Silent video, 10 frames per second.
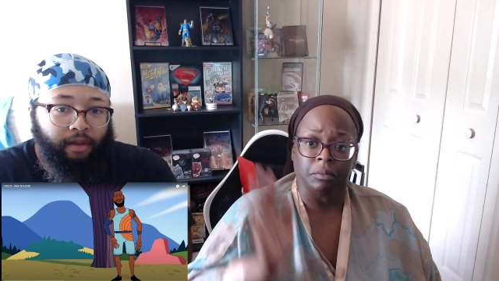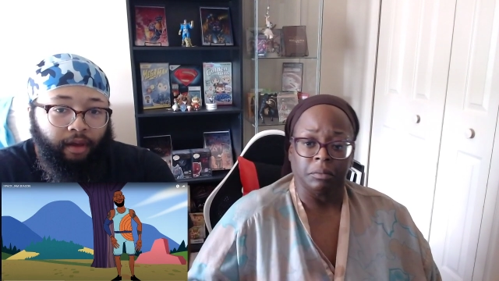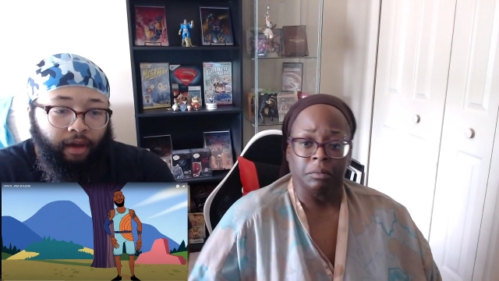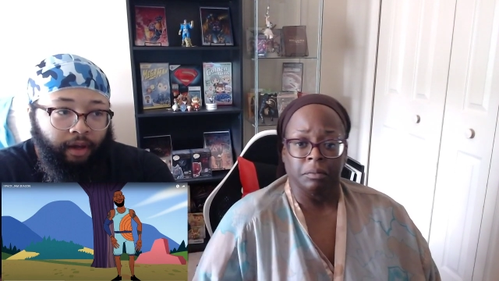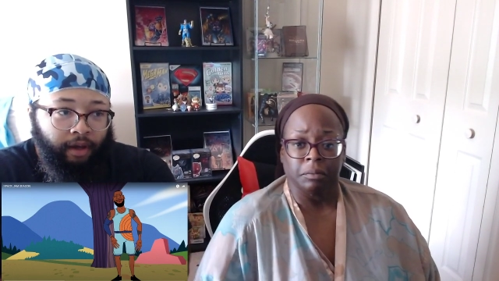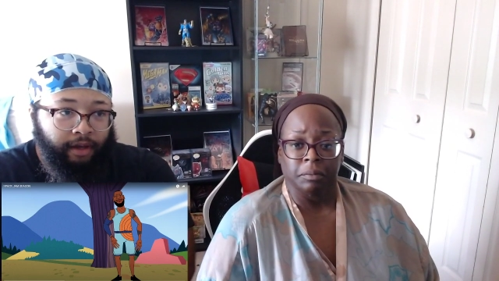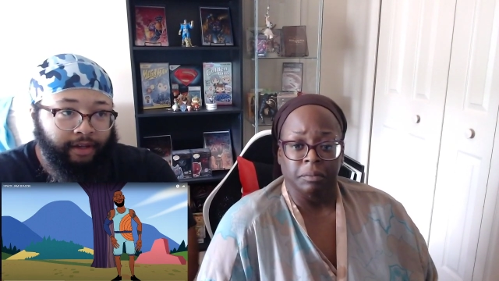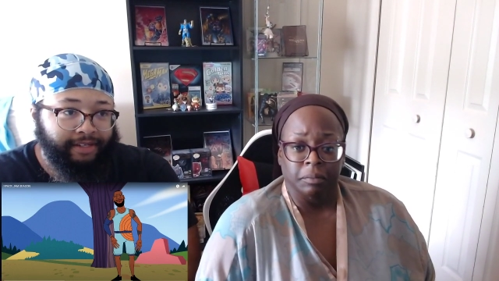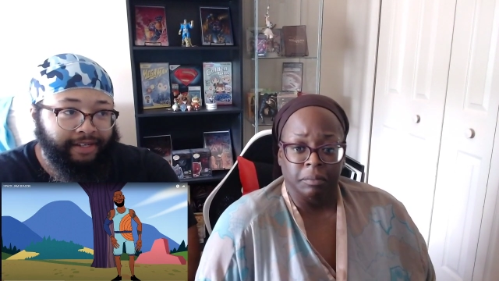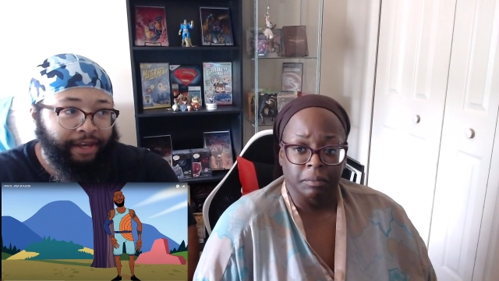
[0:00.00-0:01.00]
Speaker 1: Uh,
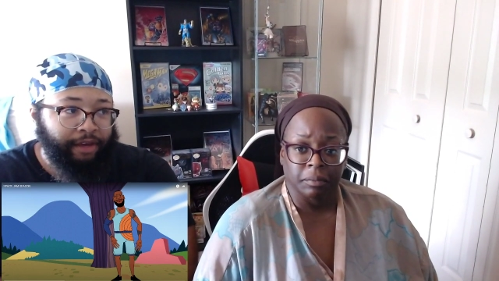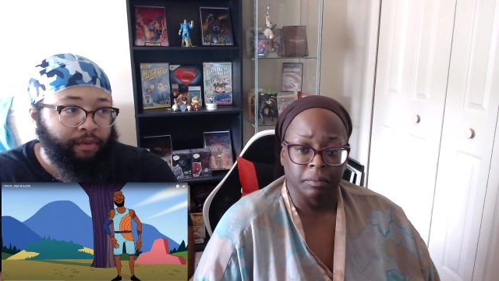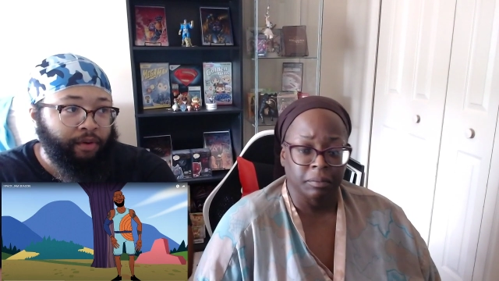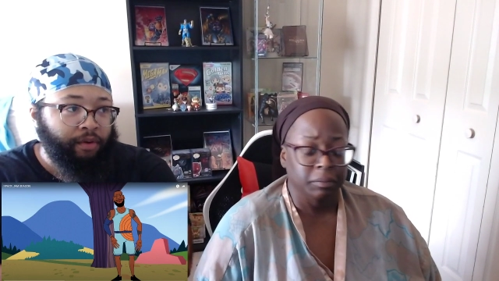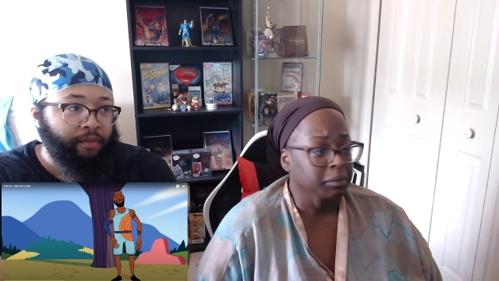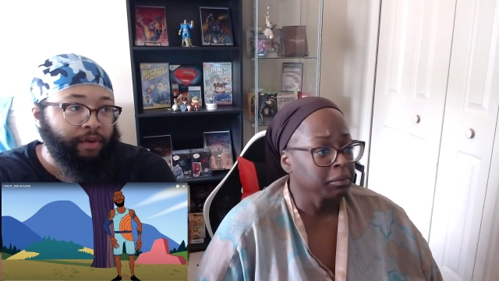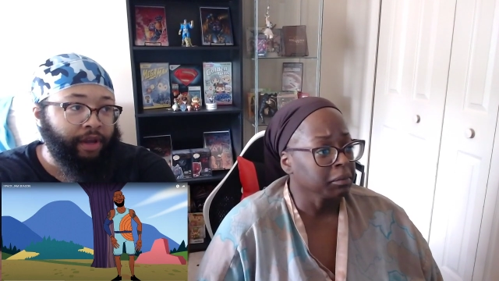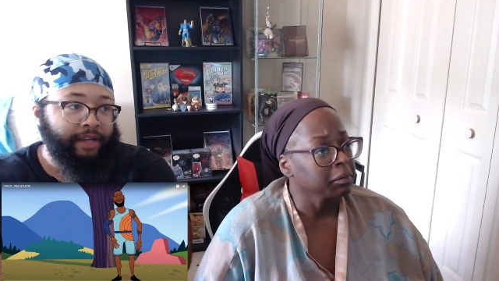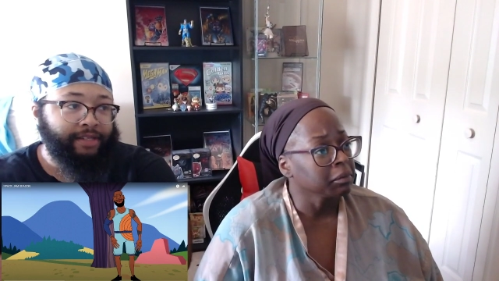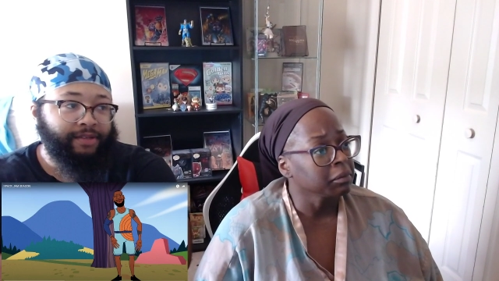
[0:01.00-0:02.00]
today we're going to
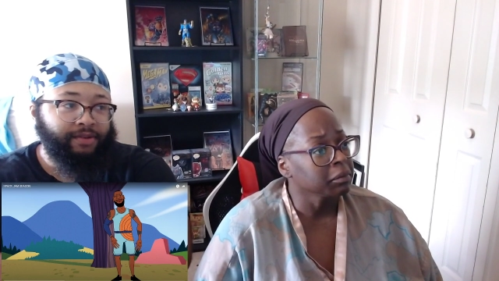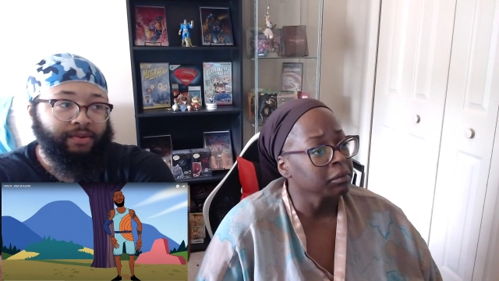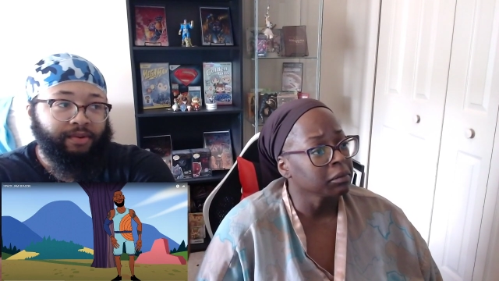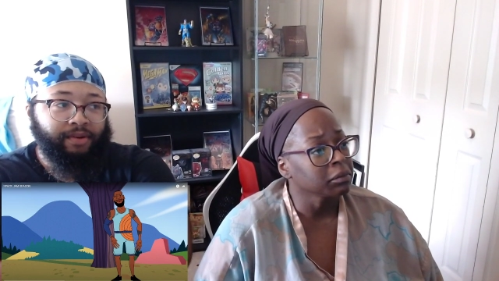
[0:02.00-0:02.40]
react to